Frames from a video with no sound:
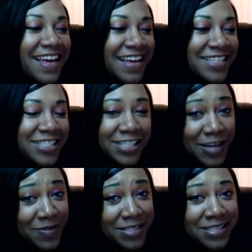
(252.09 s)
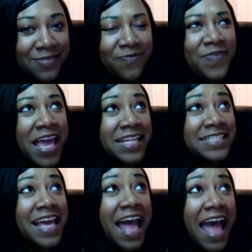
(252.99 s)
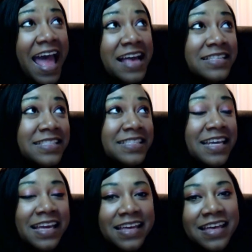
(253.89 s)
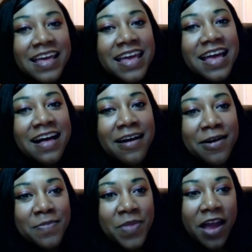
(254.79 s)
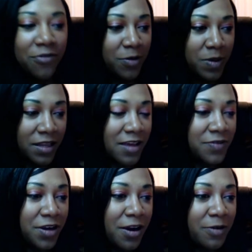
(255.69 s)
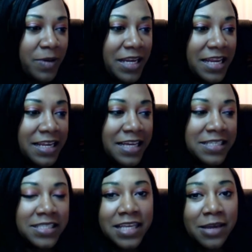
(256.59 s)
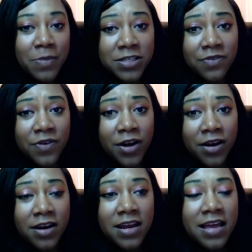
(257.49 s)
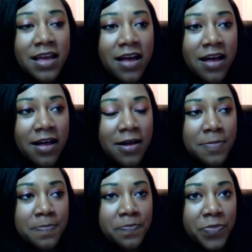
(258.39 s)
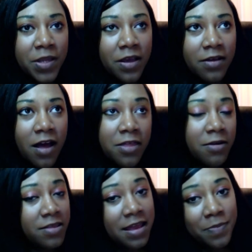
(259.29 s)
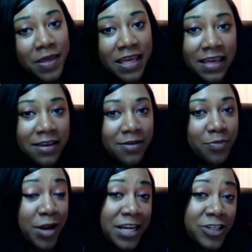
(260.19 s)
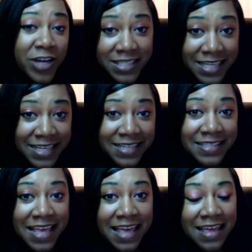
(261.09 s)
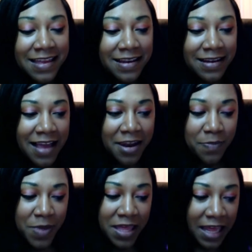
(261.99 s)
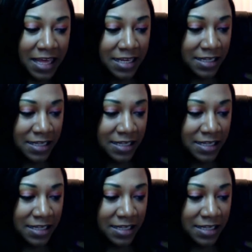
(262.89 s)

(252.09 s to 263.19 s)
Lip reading: She was fantastic. Everyone loved her. We didn't get to see much of her other than being in pretty dresses and kind of being like